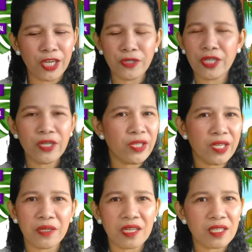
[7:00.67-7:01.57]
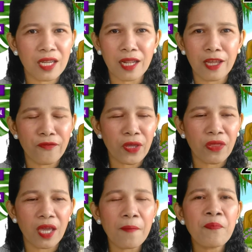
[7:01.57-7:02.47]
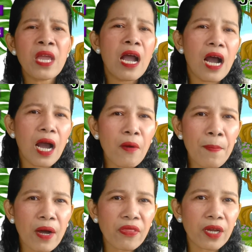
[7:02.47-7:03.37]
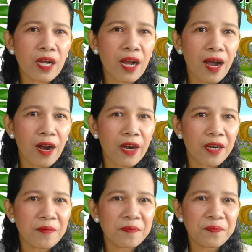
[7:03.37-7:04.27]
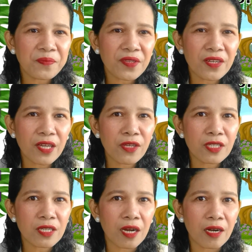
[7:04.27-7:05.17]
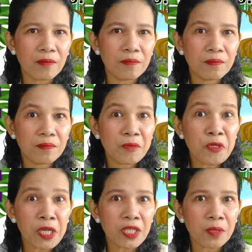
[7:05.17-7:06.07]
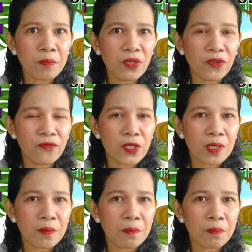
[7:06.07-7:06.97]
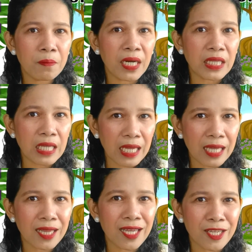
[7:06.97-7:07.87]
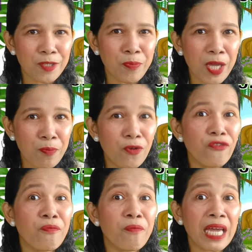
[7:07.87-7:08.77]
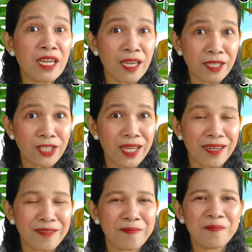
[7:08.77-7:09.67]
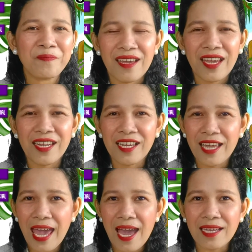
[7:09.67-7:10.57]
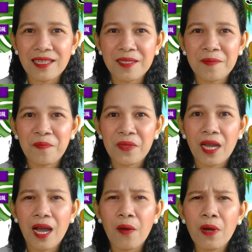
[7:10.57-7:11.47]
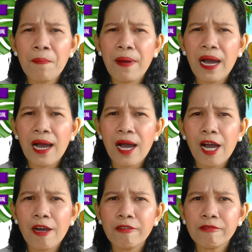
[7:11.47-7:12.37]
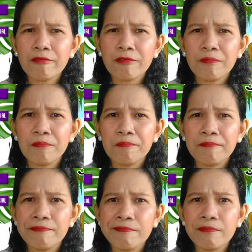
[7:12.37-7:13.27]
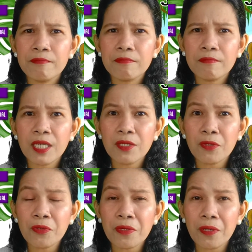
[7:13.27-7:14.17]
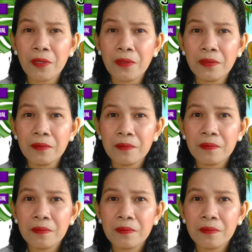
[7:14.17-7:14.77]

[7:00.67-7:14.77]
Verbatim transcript: no, no, no. That's not a living thing. How about the car? Look at this car. Yes, it moves, but it is being moved by an engine and a gas. How about, hmm, does it grow?